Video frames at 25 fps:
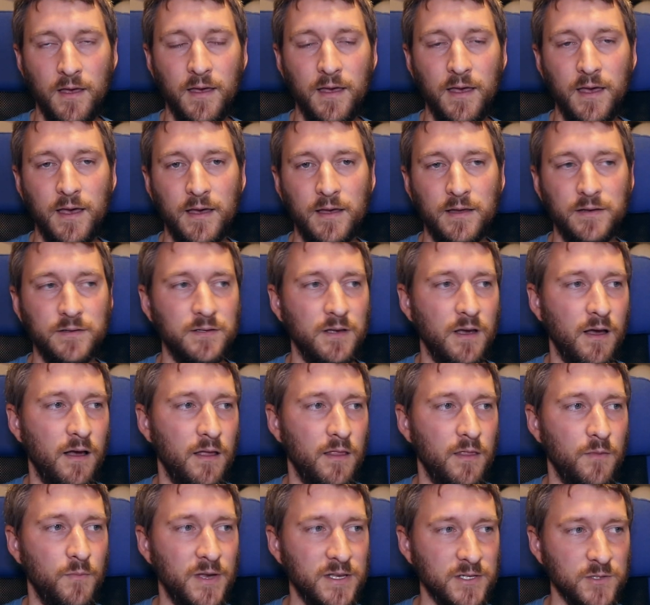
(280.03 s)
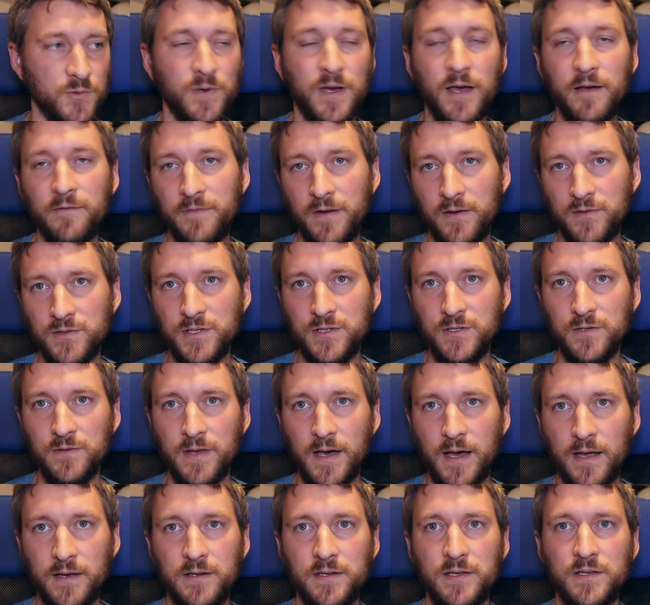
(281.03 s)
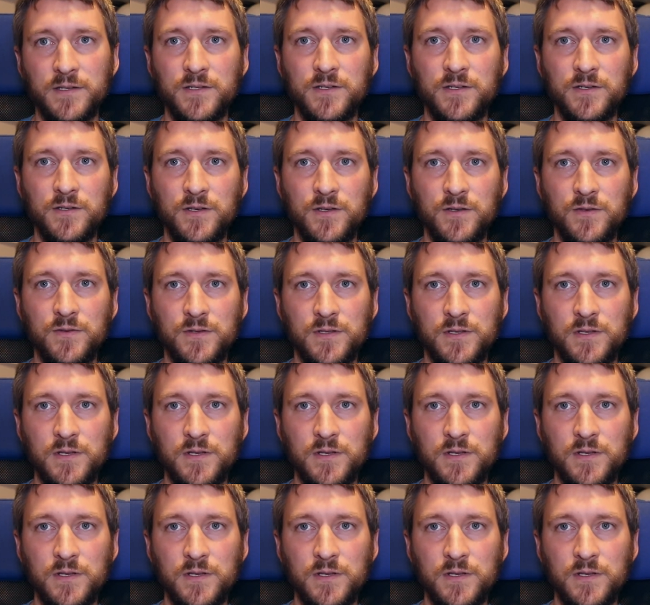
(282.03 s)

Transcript: And the best way I found to do that is to use